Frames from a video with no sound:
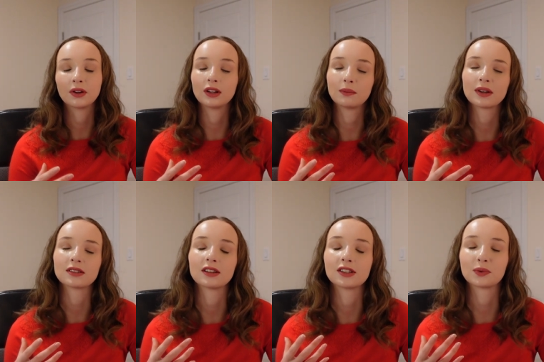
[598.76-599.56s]
building
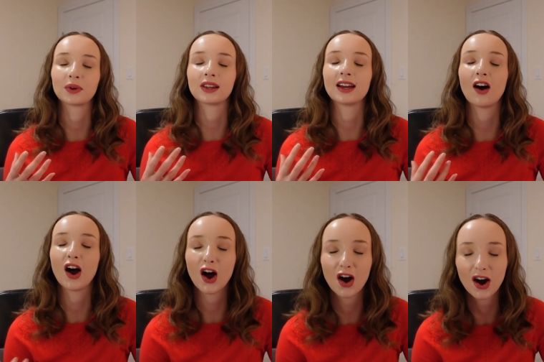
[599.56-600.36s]
muscle is really
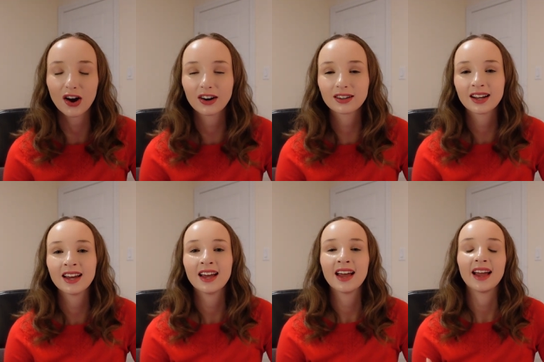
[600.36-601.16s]
hard,
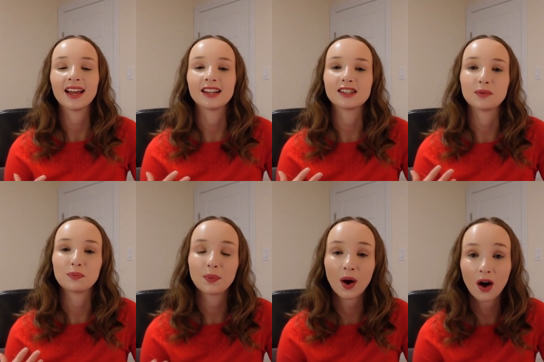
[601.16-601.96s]
it's
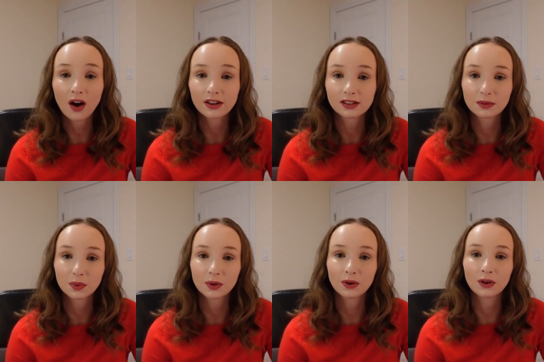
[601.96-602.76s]

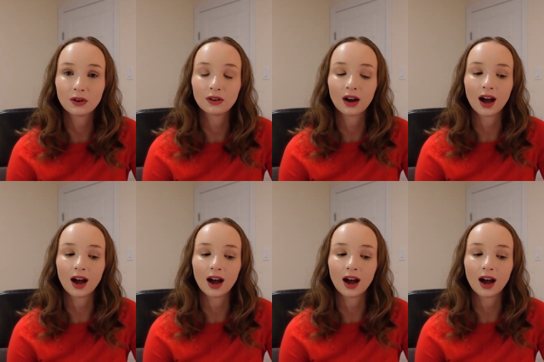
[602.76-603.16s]
impossible,